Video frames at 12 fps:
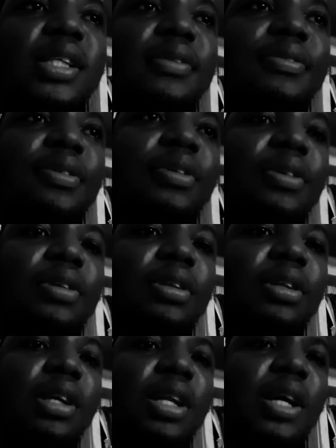for all
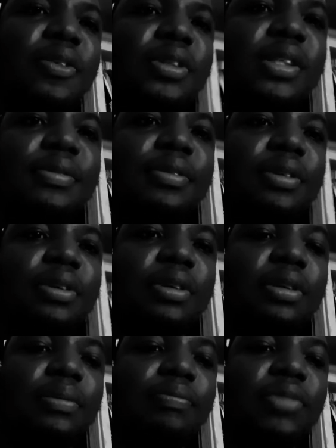and equity for all
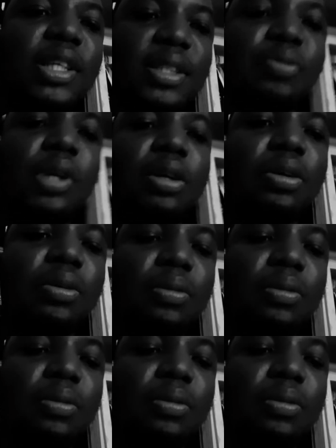is the way to go."